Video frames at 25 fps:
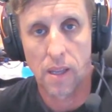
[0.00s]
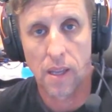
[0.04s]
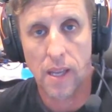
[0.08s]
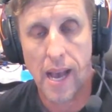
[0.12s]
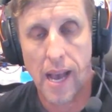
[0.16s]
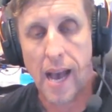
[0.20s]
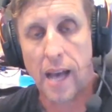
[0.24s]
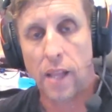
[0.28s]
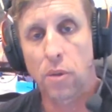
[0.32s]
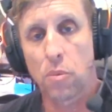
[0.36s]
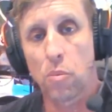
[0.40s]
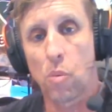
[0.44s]

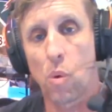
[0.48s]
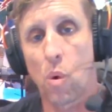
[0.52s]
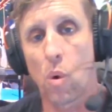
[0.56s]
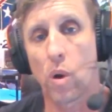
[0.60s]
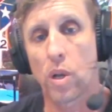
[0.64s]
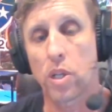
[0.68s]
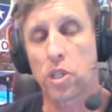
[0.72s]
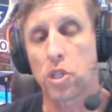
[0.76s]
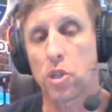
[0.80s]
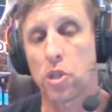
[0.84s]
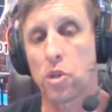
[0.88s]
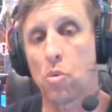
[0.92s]

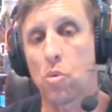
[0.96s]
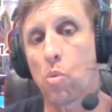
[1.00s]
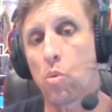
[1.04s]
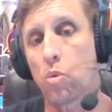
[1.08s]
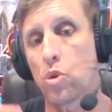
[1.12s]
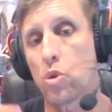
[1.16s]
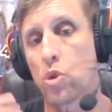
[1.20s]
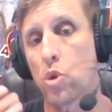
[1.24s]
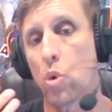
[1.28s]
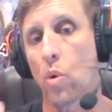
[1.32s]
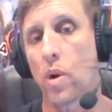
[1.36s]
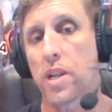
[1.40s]
Otherwise, you will
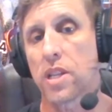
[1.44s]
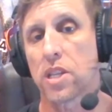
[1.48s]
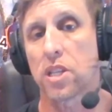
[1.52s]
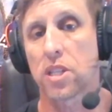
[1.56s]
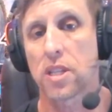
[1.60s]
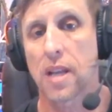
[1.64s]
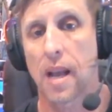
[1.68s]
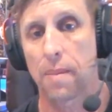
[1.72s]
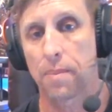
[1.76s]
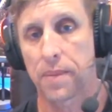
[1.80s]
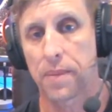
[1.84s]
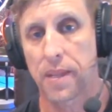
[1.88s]
join
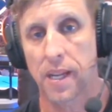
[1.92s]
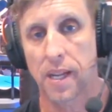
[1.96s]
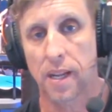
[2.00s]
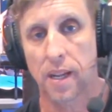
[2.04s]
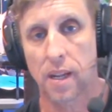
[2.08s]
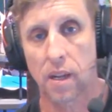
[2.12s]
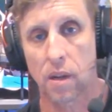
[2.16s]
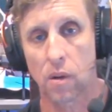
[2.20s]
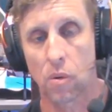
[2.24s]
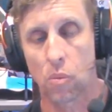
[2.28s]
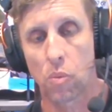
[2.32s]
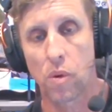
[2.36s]
something
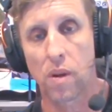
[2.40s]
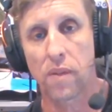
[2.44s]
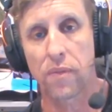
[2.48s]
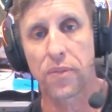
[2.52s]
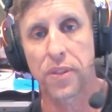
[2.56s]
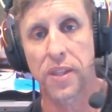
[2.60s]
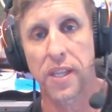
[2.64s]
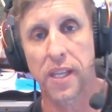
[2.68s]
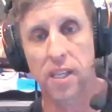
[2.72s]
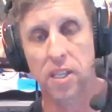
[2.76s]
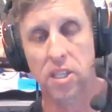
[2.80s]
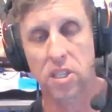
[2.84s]
with
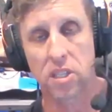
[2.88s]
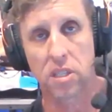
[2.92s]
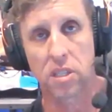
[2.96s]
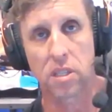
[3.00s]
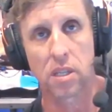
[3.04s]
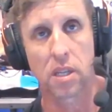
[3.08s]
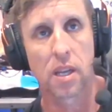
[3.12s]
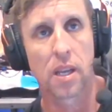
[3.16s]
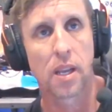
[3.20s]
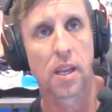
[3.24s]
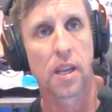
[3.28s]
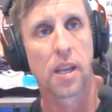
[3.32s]
this
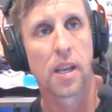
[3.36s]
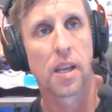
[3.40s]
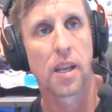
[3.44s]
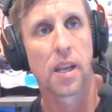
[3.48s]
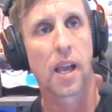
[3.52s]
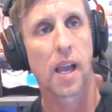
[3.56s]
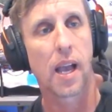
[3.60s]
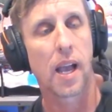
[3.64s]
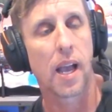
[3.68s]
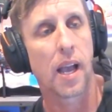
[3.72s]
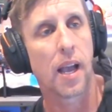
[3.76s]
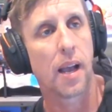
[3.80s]

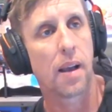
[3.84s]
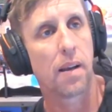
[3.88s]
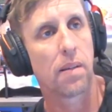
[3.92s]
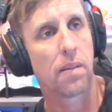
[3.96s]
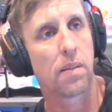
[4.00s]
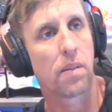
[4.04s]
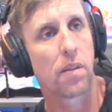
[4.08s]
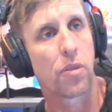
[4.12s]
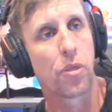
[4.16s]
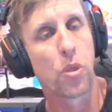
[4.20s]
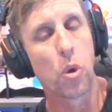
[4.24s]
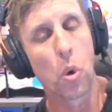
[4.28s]

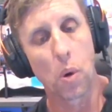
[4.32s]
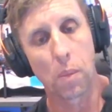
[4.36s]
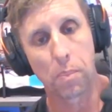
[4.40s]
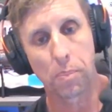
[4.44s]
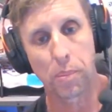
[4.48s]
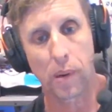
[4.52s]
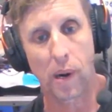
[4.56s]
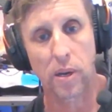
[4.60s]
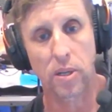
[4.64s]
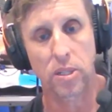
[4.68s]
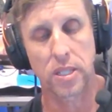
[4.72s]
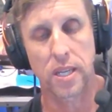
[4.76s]
thought
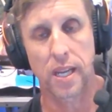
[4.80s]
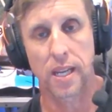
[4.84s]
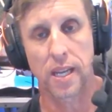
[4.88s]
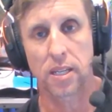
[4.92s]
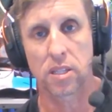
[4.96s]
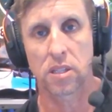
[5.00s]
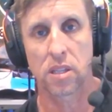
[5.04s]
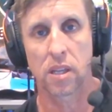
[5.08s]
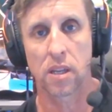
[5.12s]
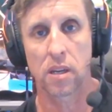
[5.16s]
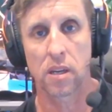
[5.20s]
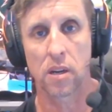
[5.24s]
process
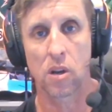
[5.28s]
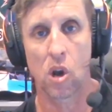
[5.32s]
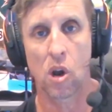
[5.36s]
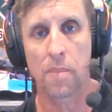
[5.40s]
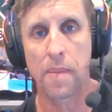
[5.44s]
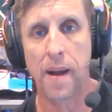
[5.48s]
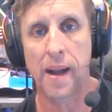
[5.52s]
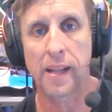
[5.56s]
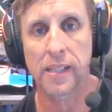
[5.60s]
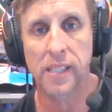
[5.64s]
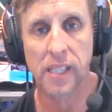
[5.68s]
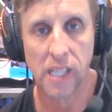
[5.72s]
that I'm
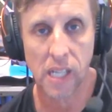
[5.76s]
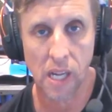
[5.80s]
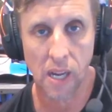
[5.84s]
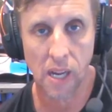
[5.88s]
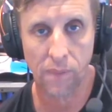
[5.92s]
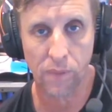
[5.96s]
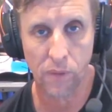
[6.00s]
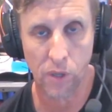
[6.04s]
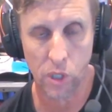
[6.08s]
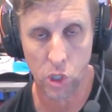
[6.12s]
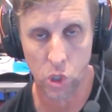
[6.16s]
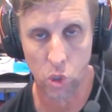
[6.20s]
only here
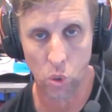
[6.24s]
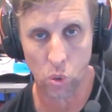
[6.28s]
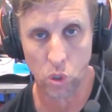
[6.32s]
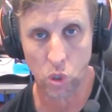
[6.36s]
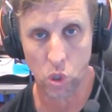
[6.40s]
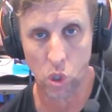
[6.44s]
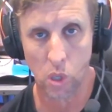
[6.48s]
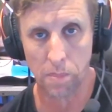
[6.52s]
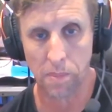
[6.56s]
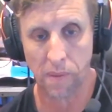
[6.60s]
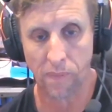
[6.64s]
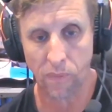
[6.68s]
for a short
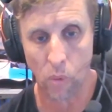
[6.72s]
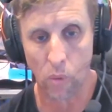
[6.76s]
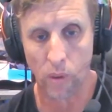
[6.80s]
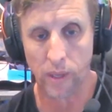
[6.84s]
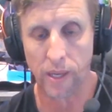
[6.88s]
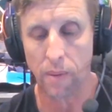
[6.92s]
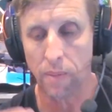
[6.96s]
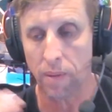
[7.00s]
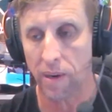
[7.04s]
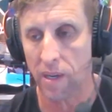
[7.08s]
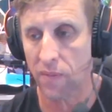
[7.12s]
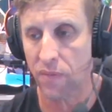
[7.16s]
time before I
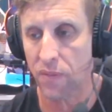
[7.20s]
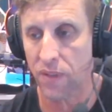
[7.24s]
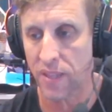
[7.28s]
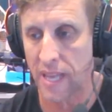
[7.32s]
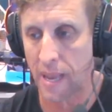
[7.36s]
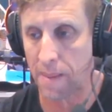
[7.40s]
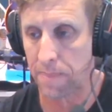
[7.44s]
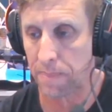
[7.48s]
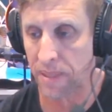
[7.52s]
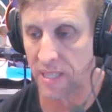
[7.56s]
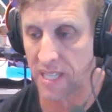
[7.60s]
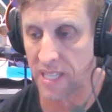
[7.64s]
get ready for
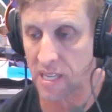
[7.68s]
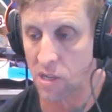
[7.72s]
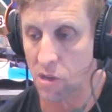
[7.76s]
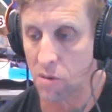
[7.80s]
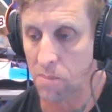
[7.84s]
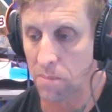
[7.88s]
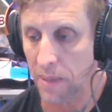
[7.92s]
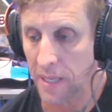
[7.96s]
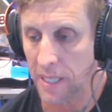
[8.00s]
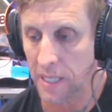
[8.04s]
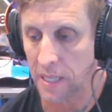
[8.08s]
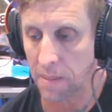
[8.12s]
that. But then you
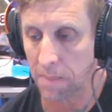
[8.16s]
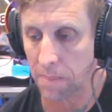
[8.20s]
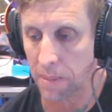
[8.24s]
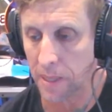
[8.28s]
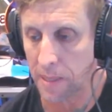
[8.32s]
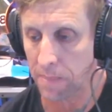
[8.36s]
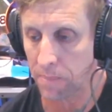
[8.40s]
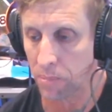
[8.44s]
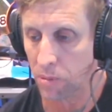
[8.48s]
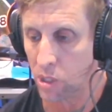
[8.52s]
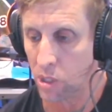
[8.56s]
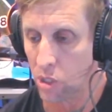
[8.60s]
meet the
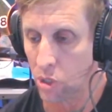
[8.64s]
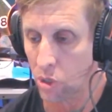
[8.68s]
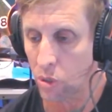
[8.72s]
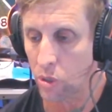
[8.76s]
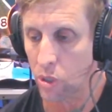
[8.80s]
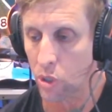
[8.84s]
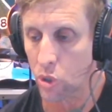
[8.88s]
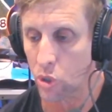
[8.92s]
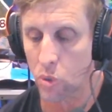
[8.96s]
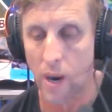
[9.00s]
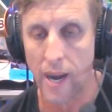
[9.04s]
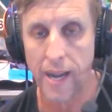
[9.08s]
people, you do the
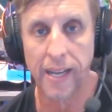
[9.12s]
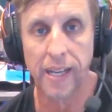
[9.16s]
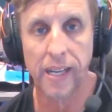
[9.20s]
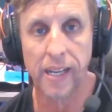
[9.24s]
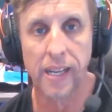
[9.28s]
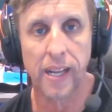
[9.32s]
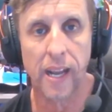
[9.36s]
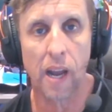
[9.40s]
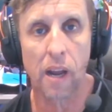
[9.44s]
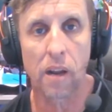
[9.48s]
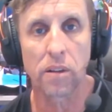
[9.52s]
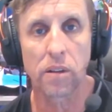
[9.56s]
training, and you
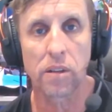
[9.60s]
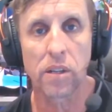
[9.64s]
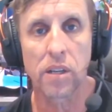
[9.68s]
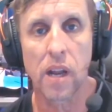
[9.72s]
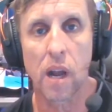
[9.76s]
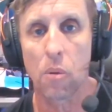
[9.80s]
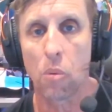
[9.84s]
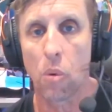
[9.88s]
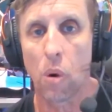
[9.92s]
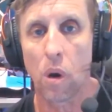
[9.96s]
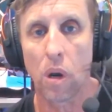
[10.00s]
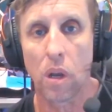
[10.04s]
go, you
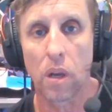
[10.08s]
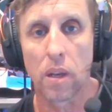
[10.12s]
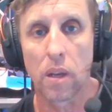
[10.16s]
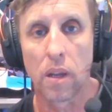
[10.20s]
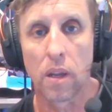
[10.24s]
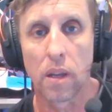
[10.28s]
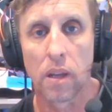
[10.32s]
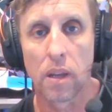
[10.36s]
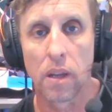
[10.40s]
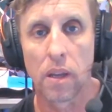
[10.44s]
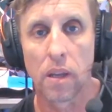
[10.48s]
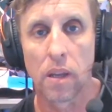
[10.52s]
know what?
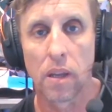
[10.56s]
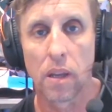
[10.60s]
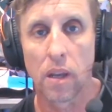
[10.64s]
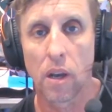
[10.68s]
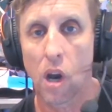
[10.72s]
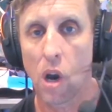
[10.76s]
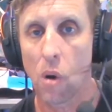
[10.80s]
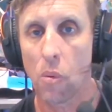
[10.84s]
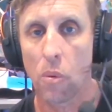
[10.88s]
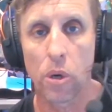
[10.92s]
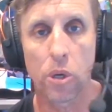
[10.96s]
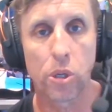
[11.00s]

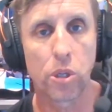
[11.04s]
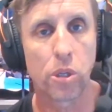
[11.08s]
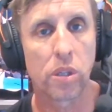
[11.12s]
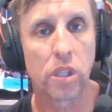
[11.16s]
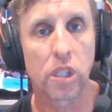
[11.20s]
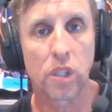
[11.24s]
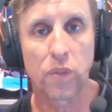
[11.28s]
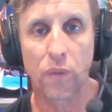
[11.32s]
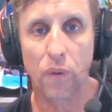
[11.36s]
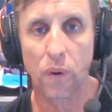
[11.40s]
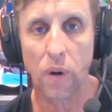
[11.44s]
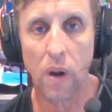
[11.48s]
I want to do this
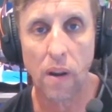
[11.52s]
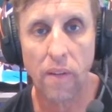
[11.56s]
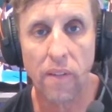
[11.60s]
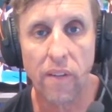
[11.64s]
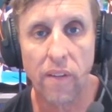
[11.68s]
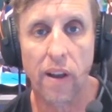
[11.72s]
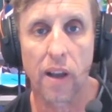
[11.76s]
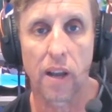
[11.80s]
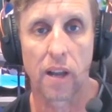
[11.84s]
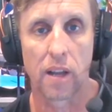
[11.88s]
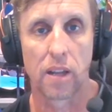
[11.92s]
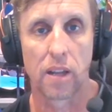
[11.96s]
forever.